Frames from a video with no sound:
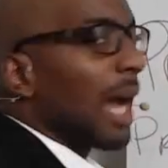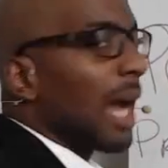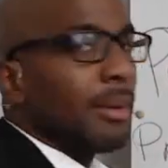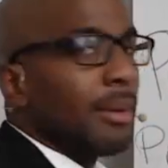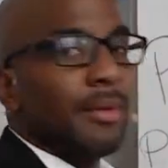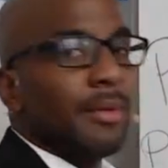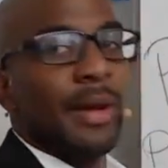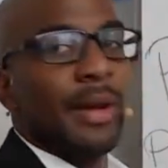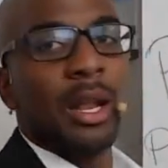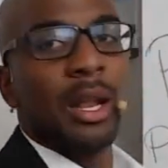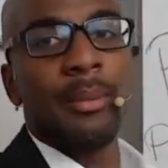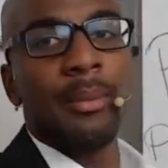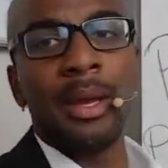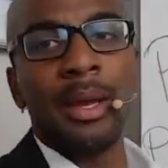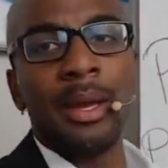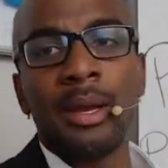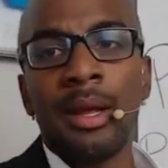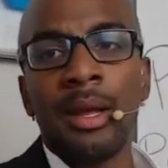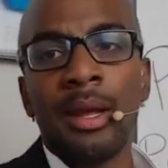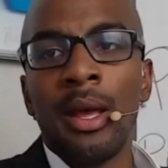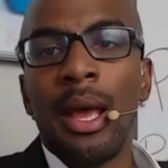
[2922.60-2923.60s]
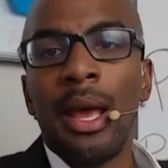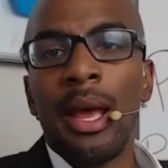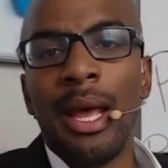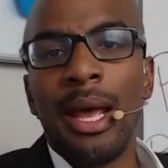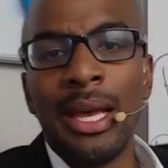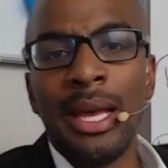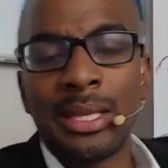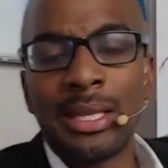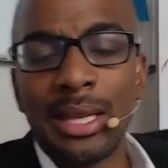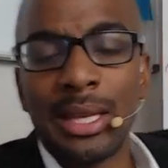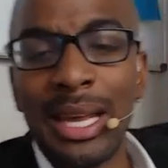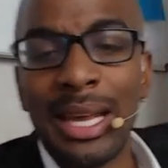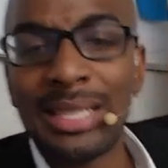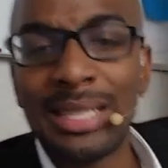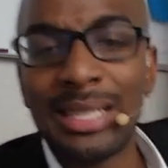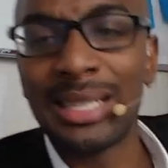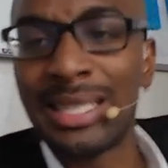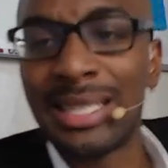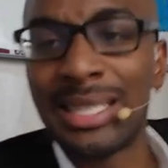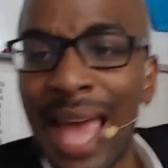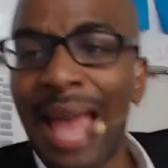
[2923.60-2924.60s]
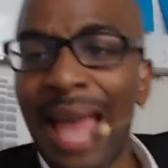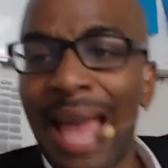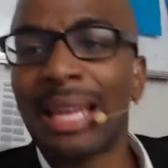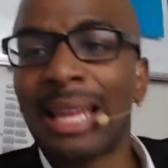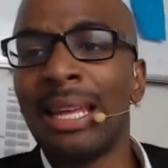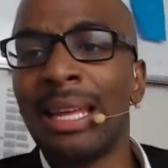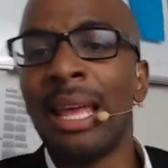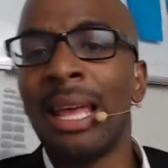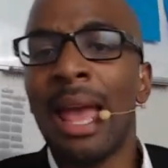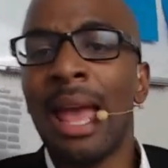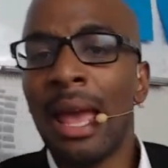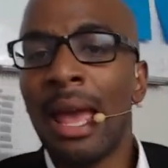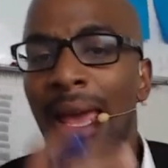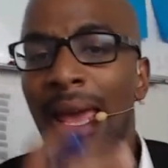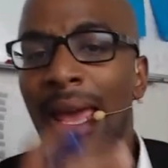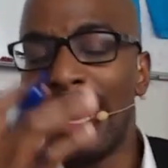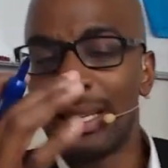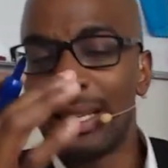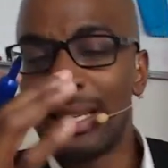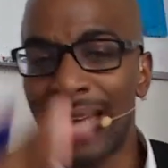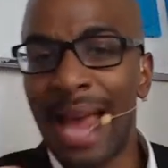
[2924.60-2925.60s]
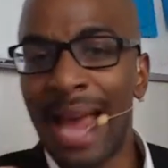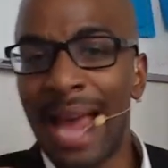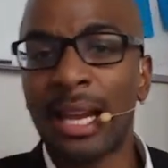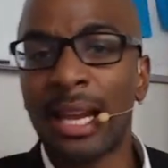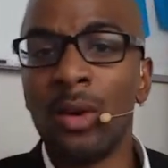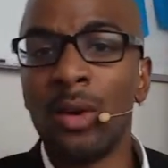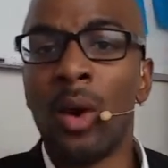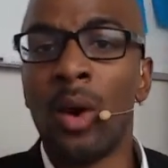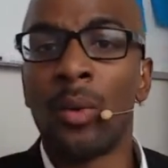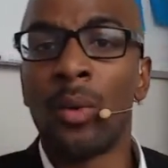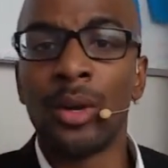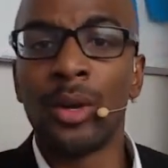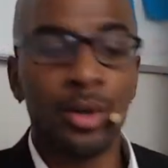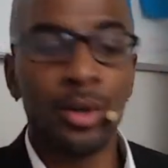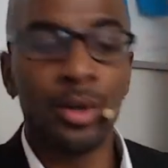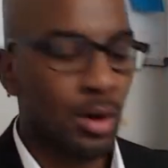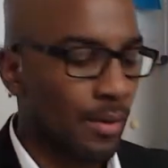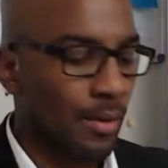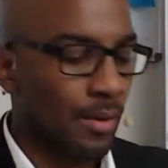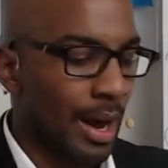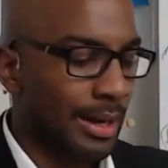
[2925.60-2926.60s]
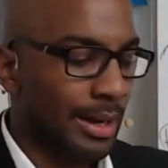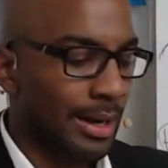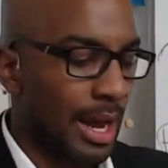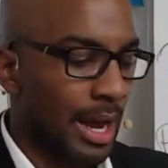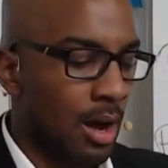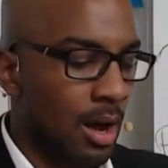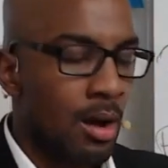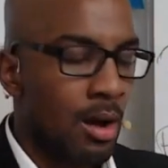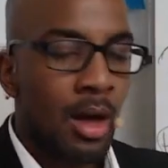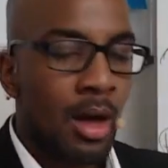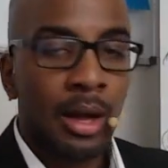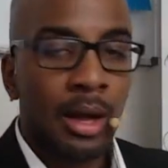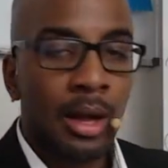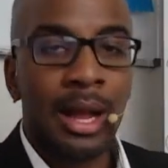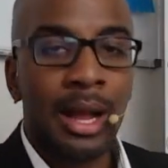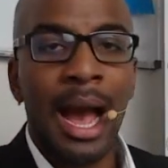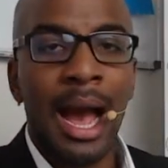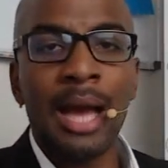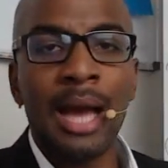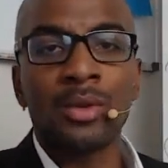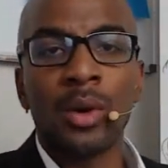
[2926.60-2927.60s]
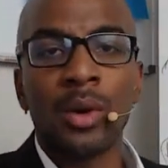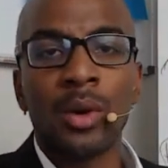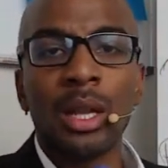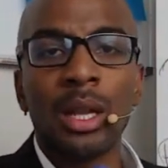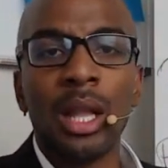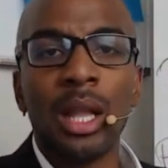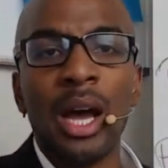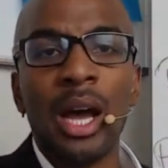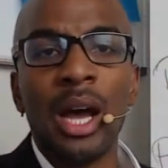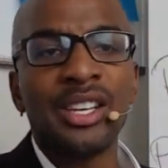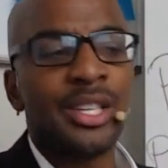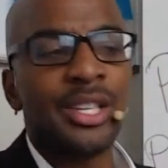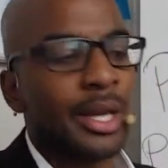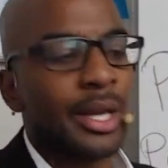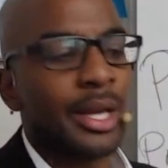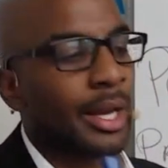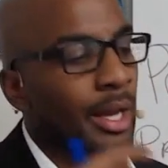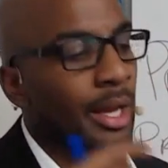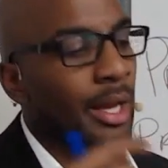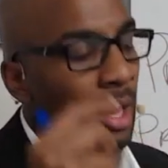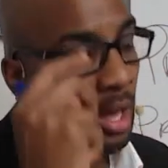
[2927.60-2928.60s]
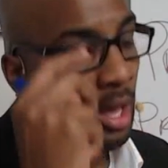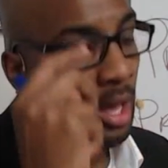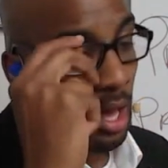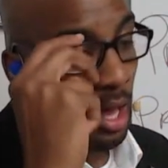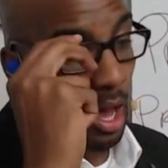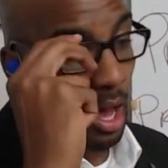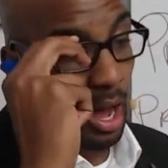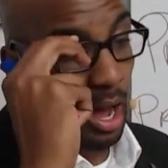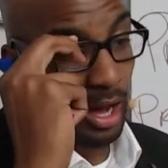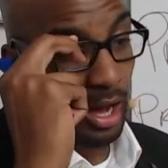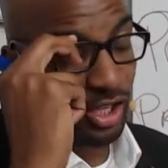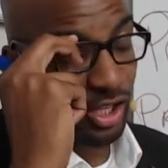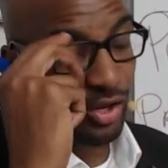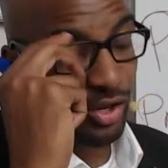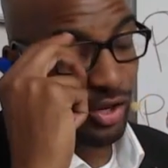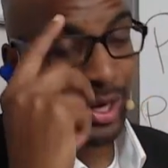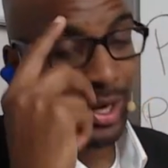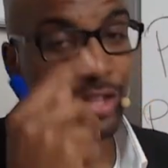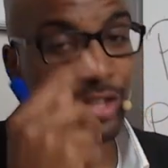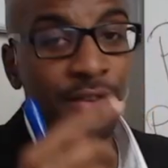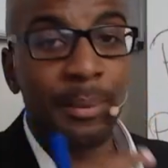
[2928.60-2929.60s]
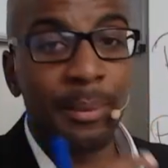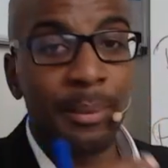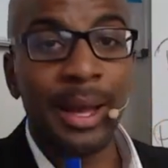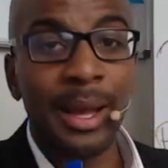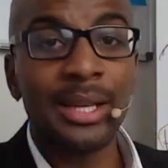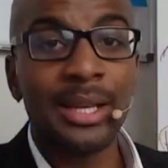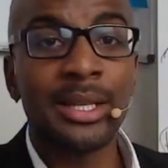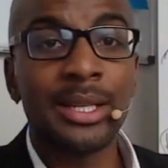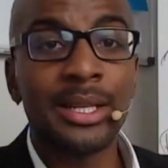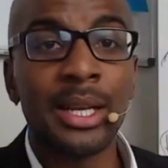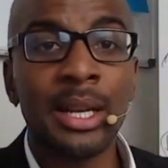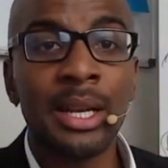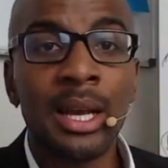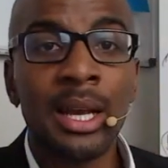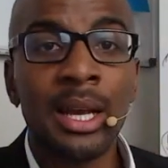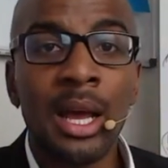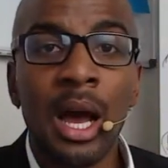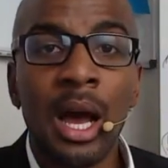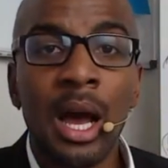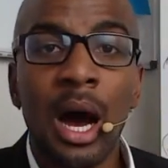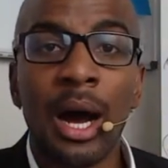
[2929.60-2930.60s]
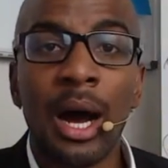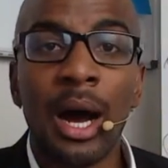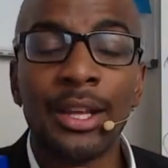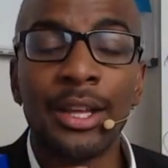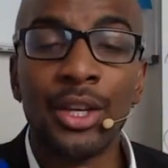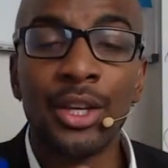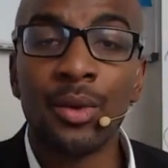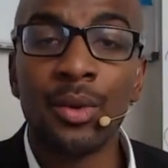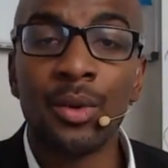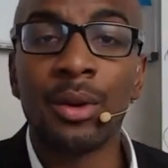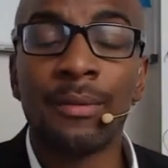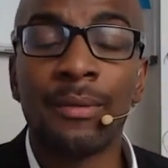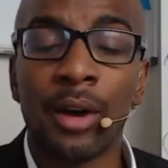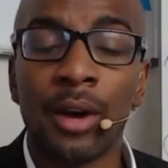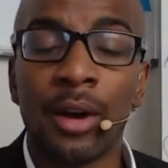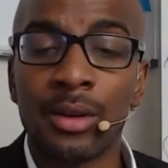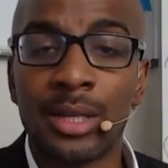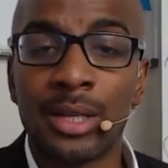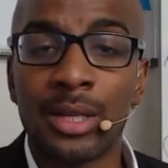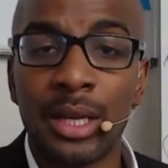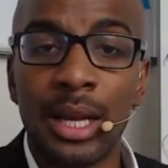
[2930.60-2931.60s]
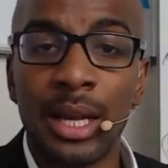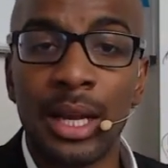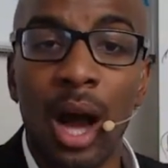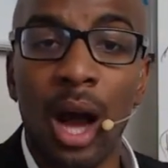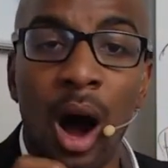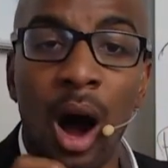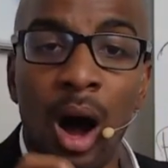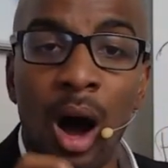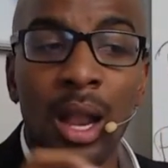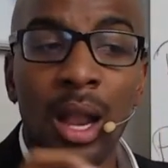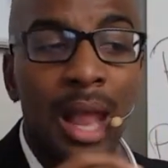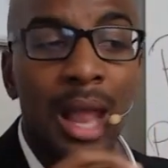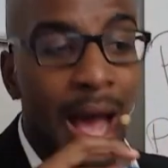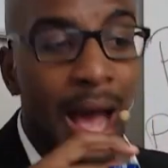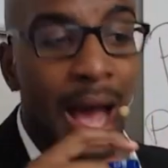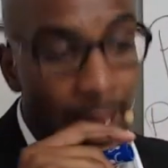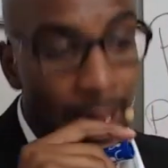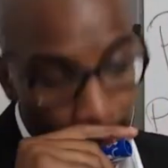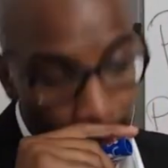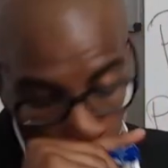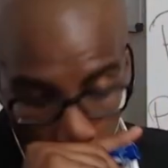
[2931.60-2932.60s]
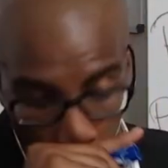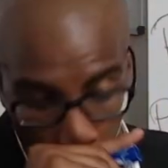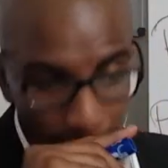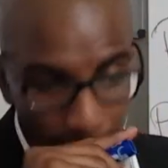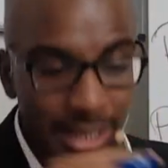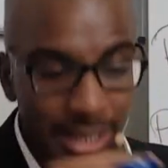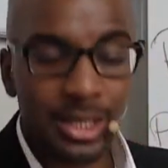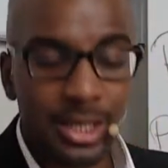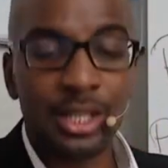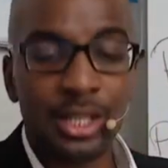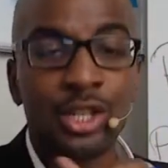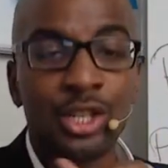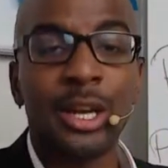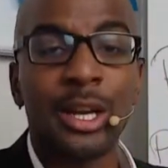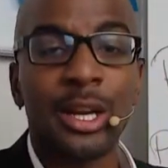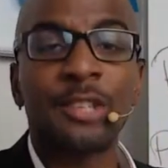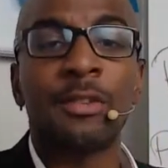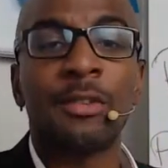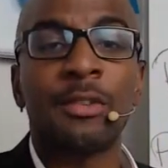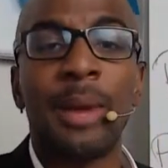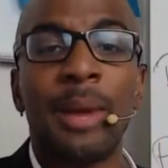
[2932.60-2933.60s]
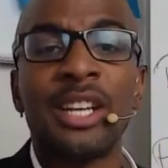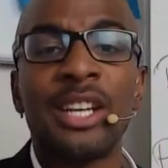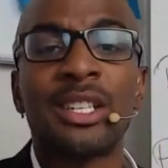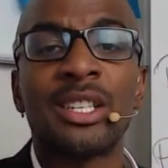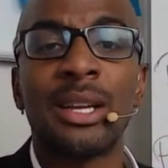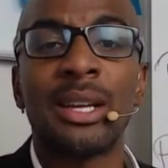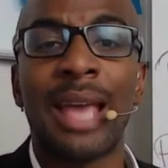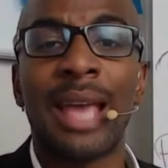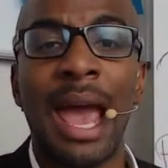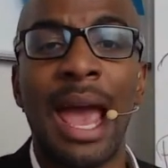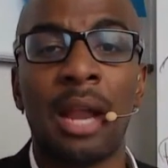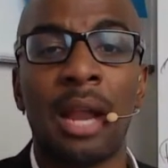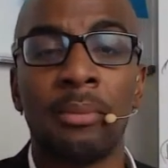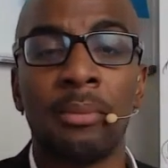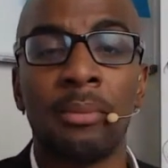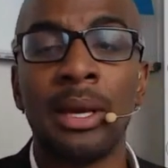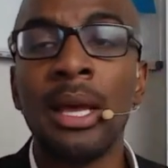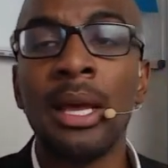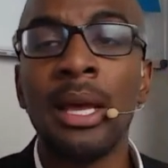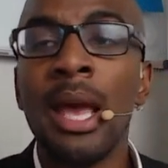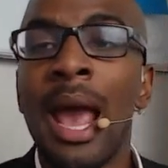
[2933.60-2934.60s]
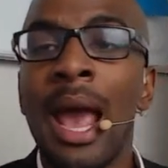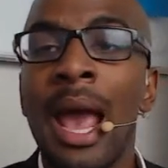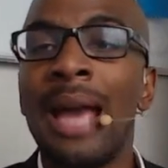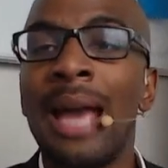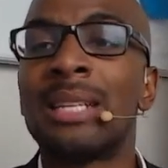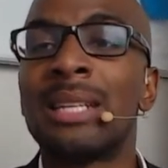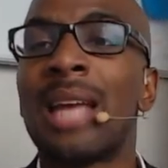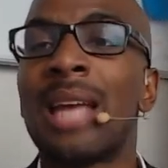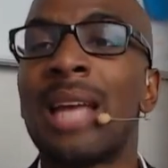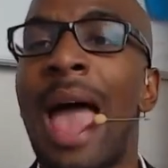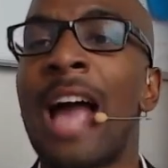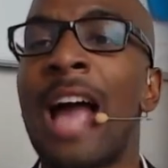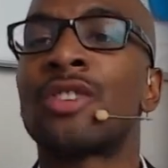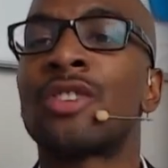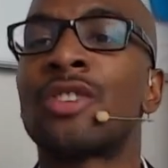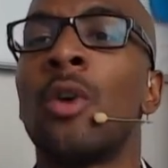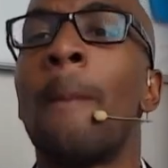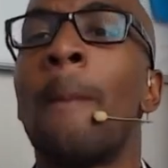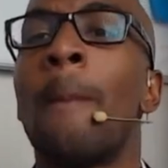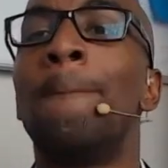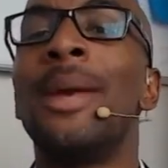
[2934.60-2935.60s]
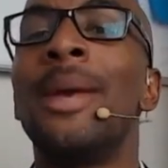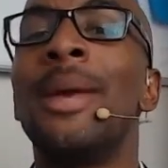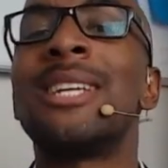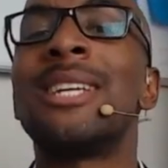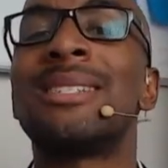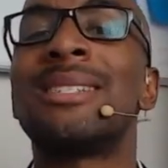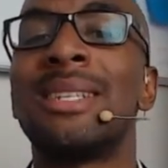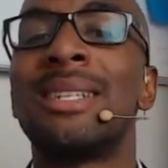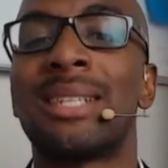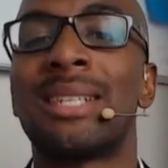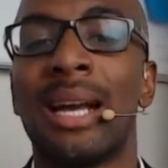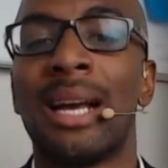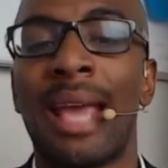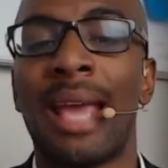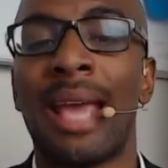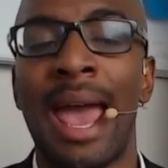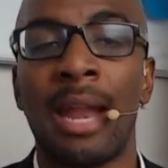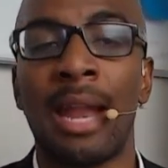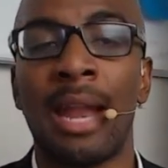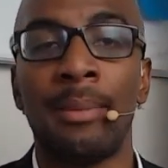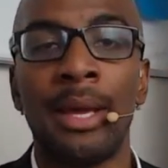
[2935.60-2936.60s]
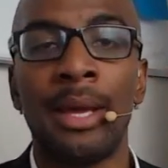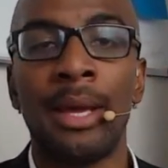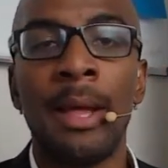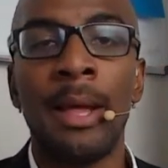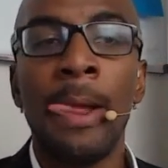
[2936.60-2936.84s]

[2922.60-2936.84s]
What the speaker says: development is exactly what we're doing right now. Guys, we're launching Transformation University online and it's a transformation academy, and it's an actual business academy,